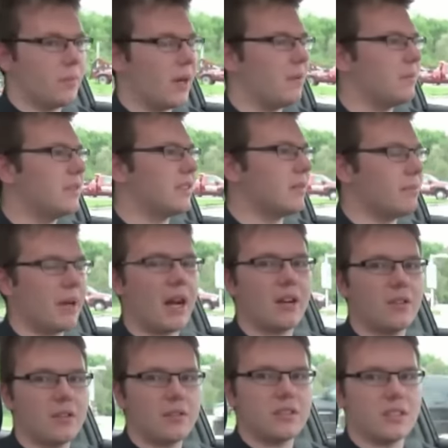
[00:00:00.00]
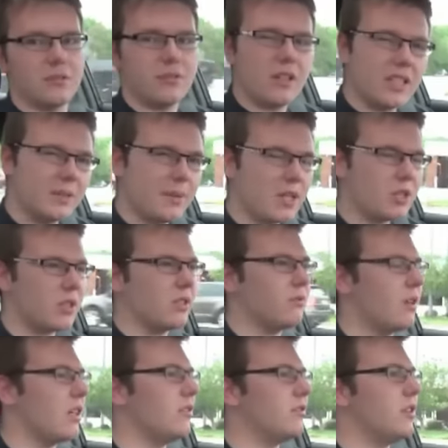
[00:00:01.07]
bumps and potholes, and especially
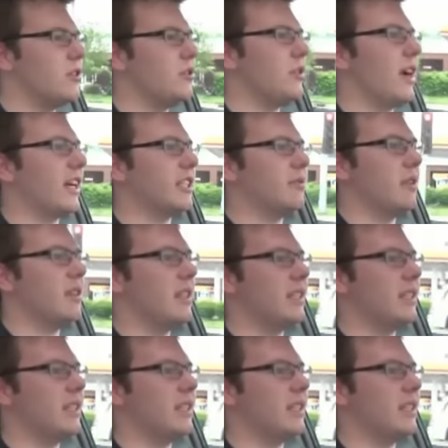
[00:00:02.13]
railroad tracks with